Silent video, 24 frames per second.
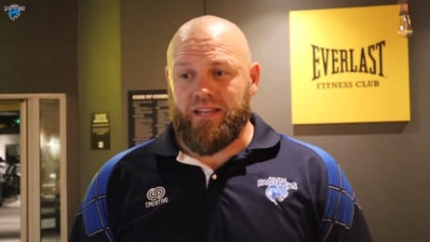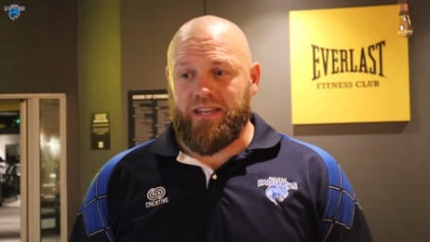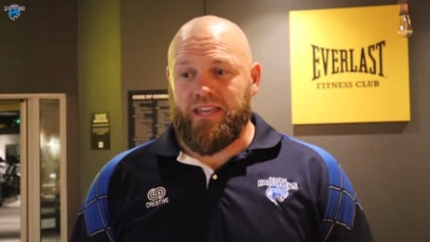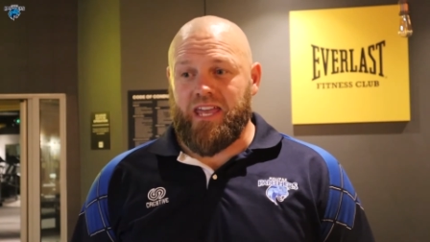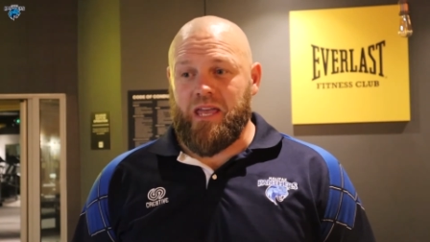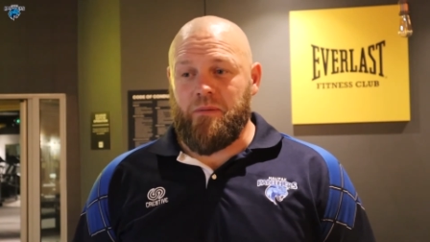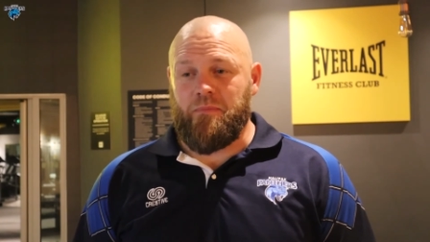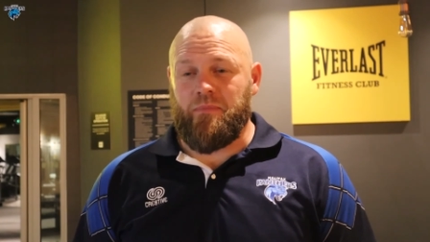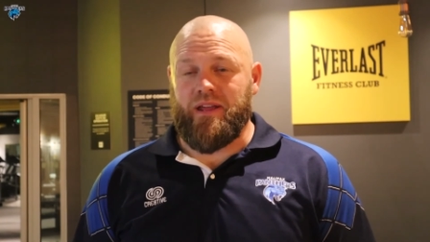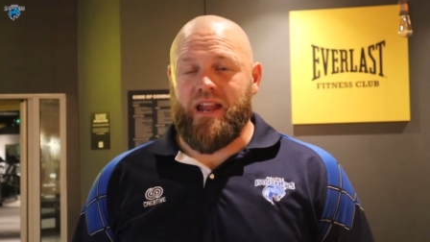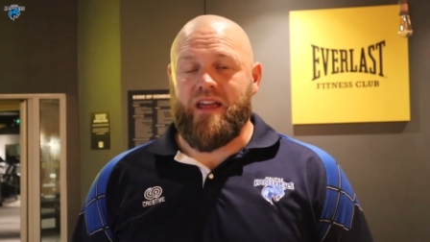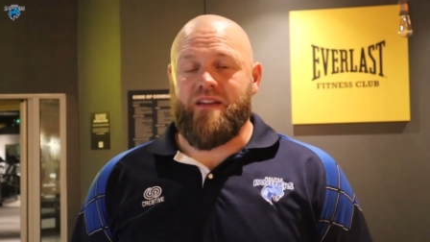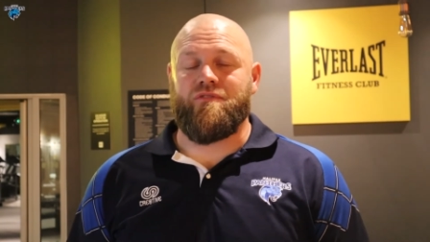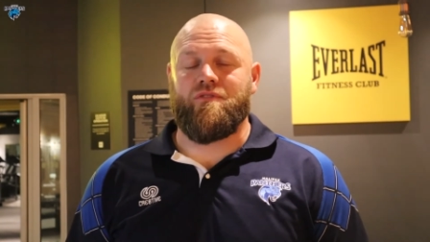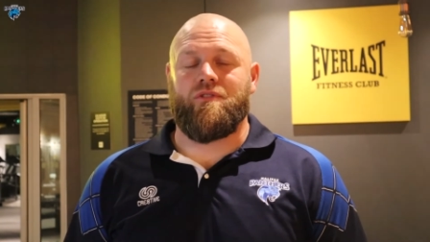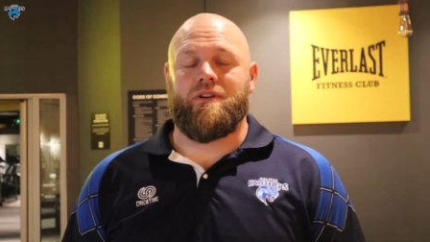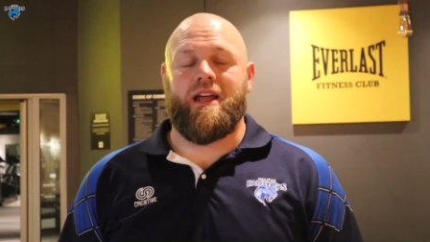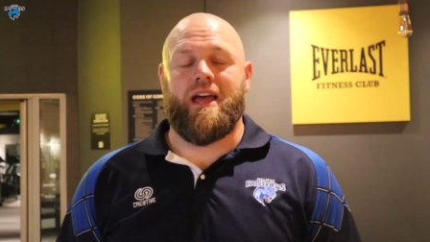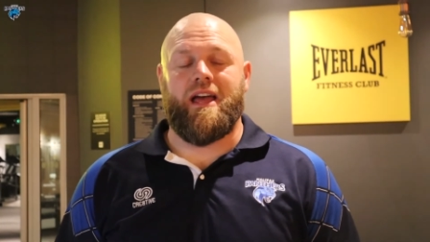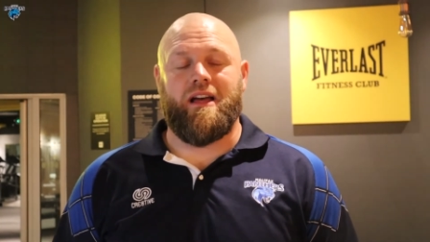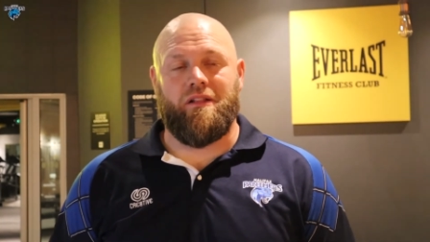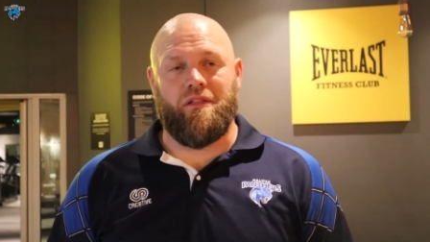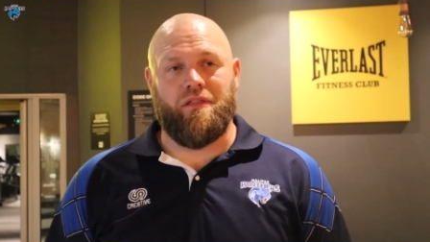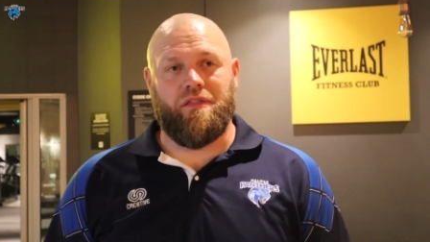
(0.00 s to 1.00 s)
and keeping everyone
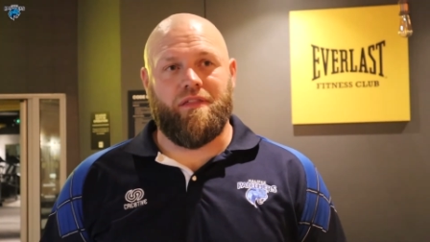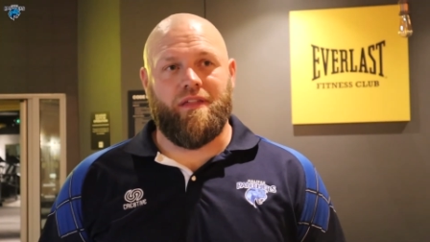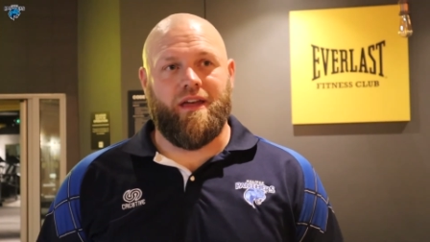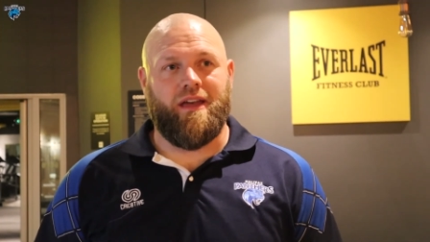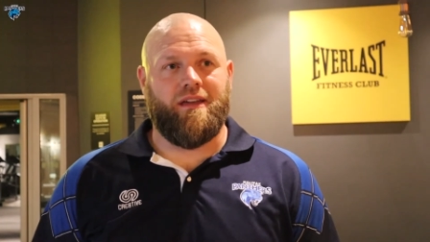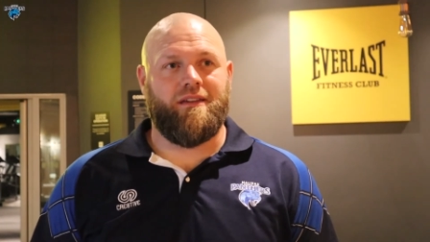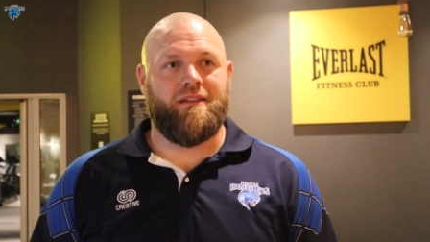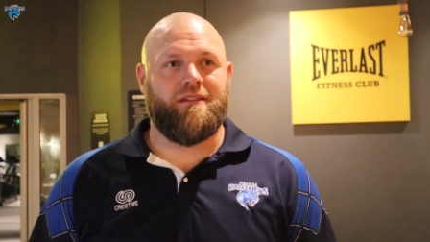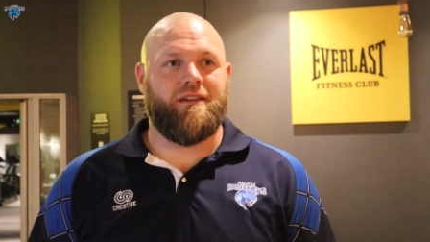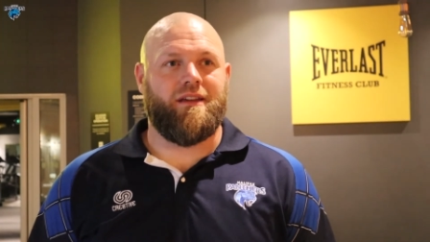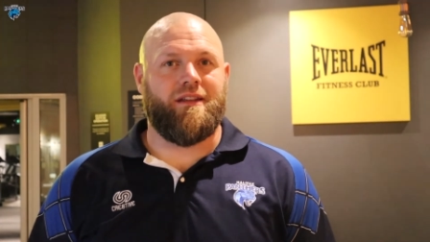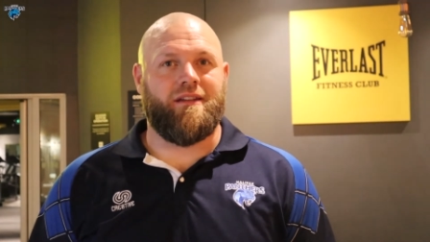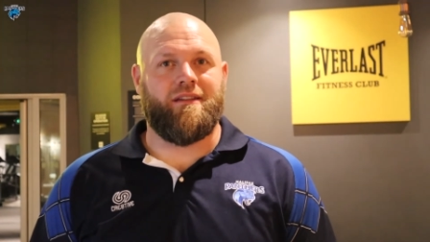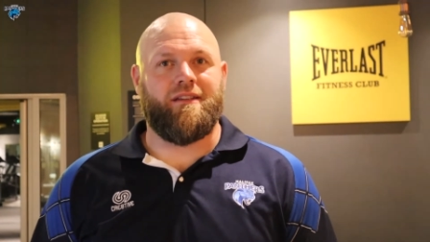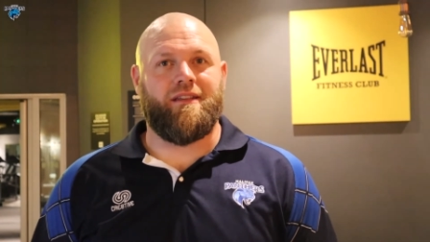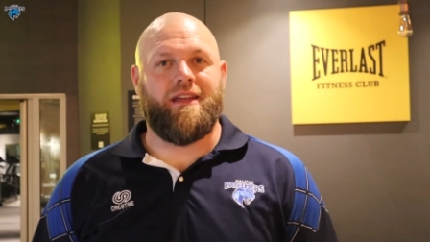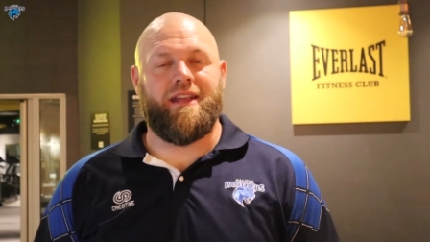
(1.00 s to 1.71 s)
healthy and